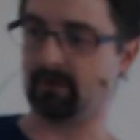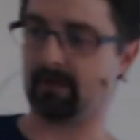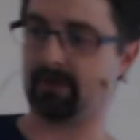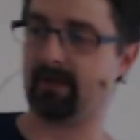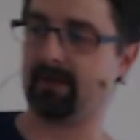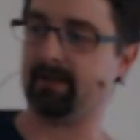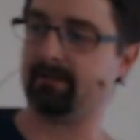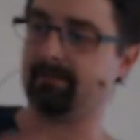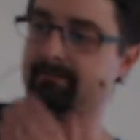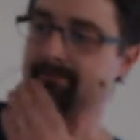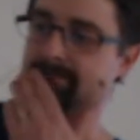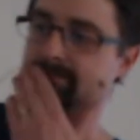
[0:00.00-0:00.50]

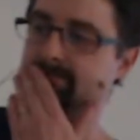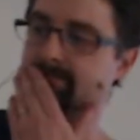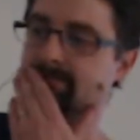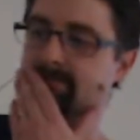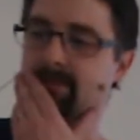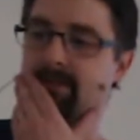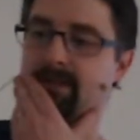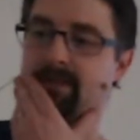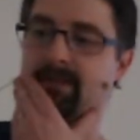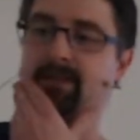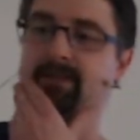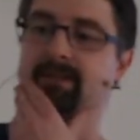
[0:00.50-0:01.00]
Okay,
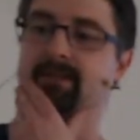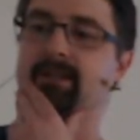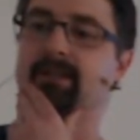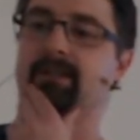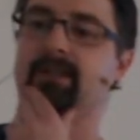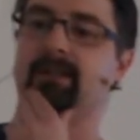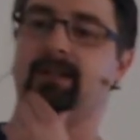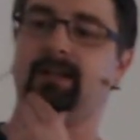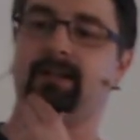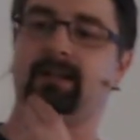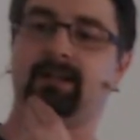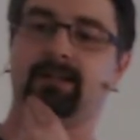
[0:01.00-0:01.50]

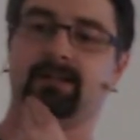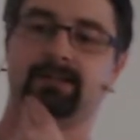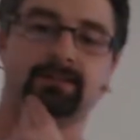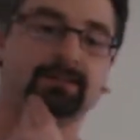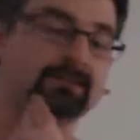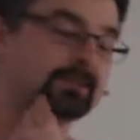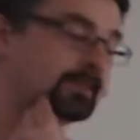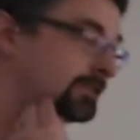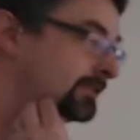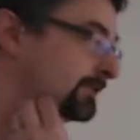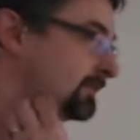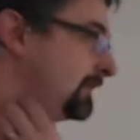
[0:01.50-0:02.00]

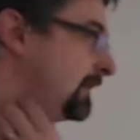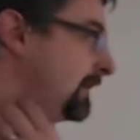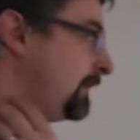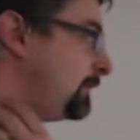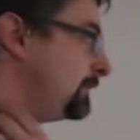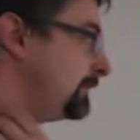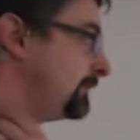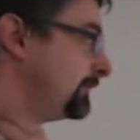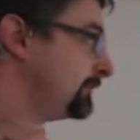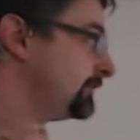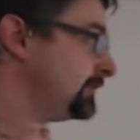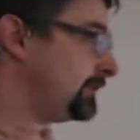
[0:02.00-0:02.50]
and I
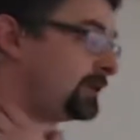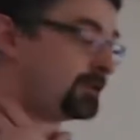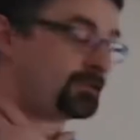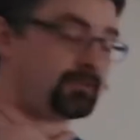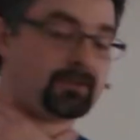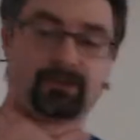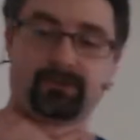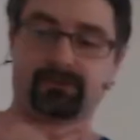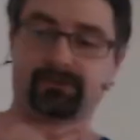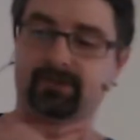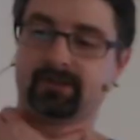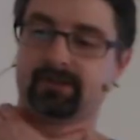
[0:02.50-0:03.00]
will
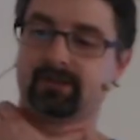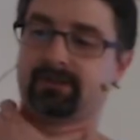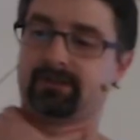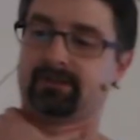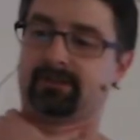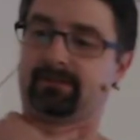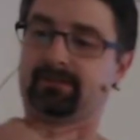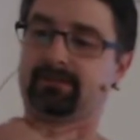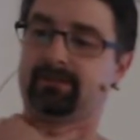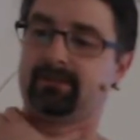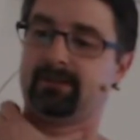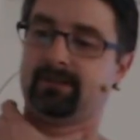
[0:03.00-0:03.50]
start with the
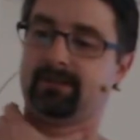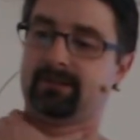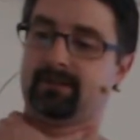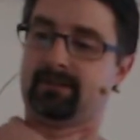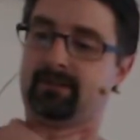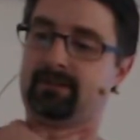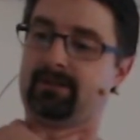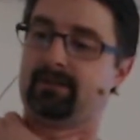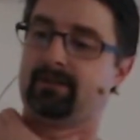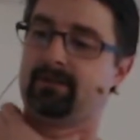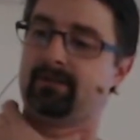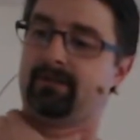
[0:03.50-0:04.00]

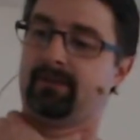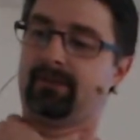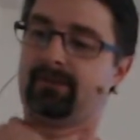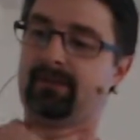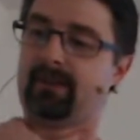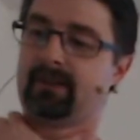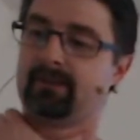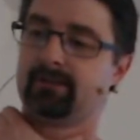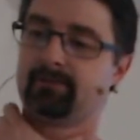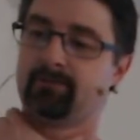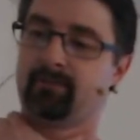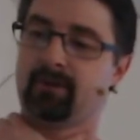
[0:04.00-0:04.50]

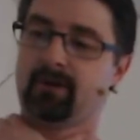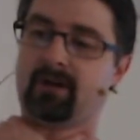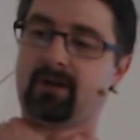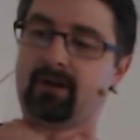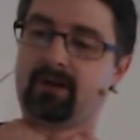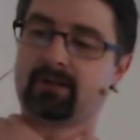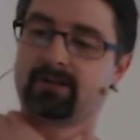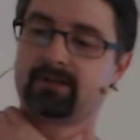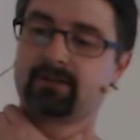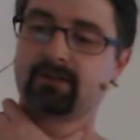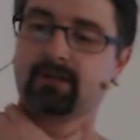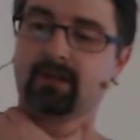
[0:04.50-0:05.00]
second
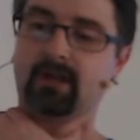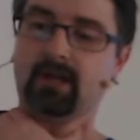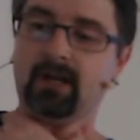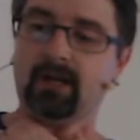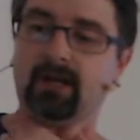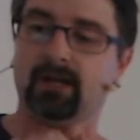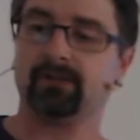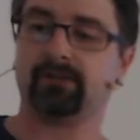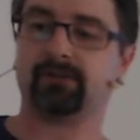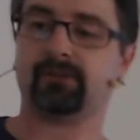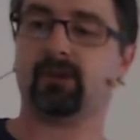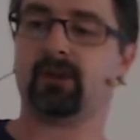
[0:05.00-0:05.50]
part.
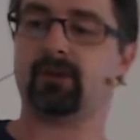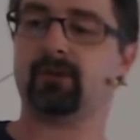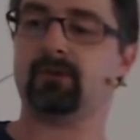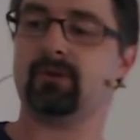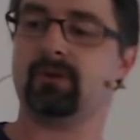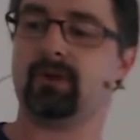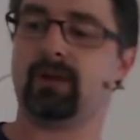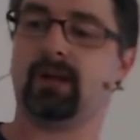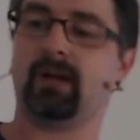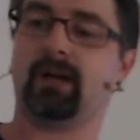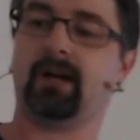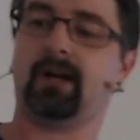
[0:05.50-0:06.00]

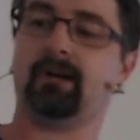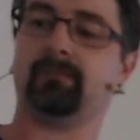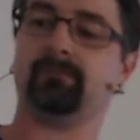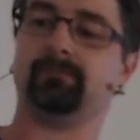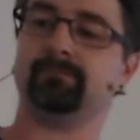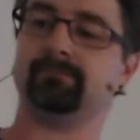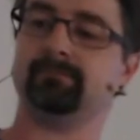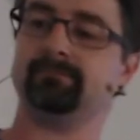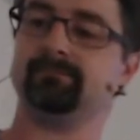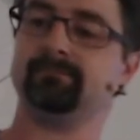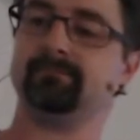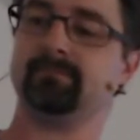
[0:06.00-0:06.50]
So,
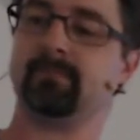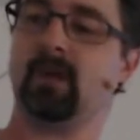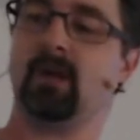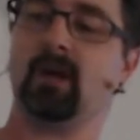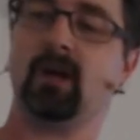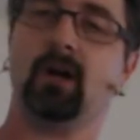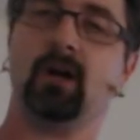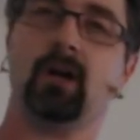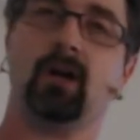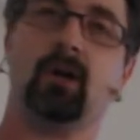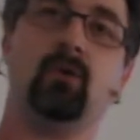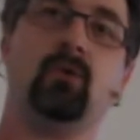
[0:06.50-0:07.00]

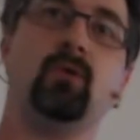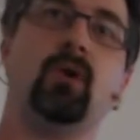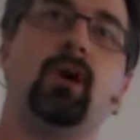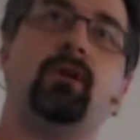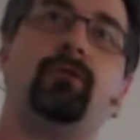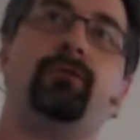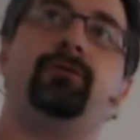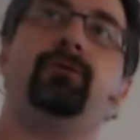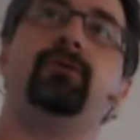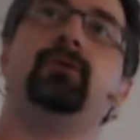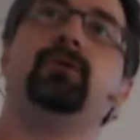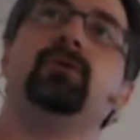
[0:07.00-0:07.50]
who
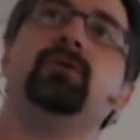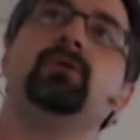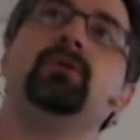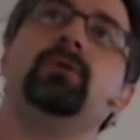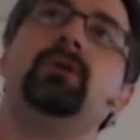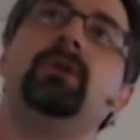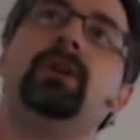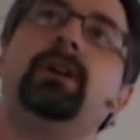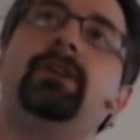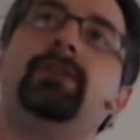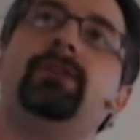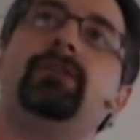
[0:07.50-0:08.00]
of
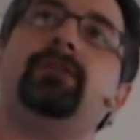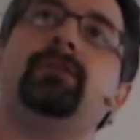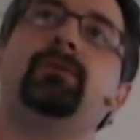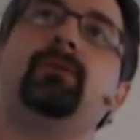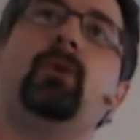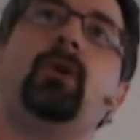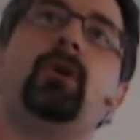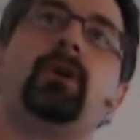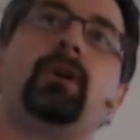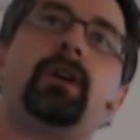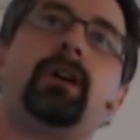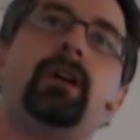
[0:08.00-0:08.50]
you is
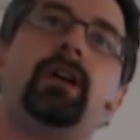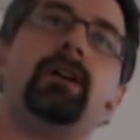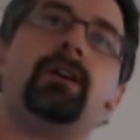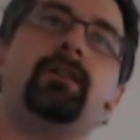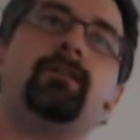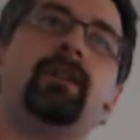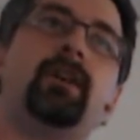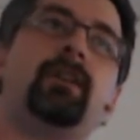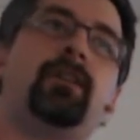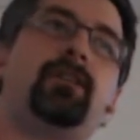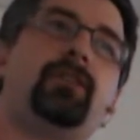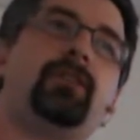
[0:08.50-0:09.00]

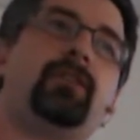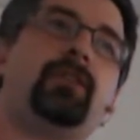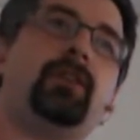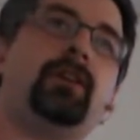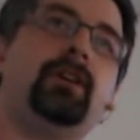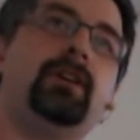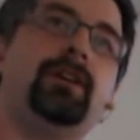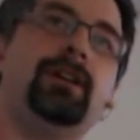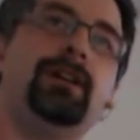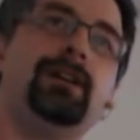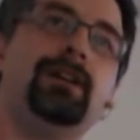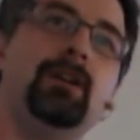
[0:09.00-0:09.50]
working with
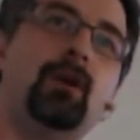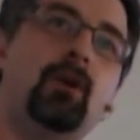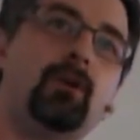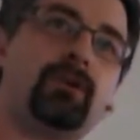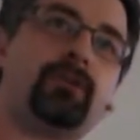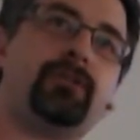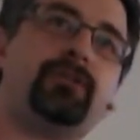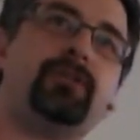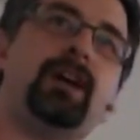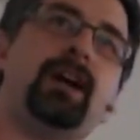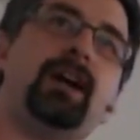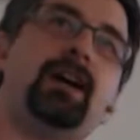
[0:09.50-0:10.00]

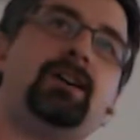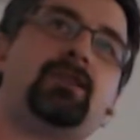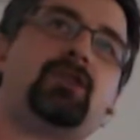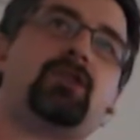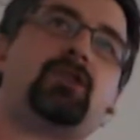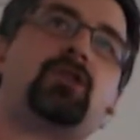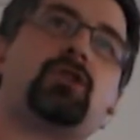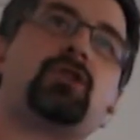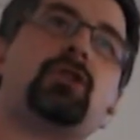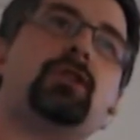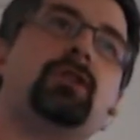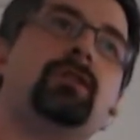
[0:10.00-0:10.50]

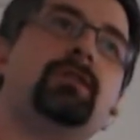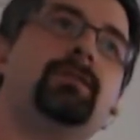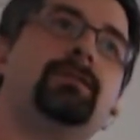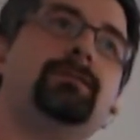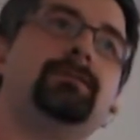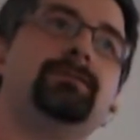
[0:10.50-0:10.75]
Logstash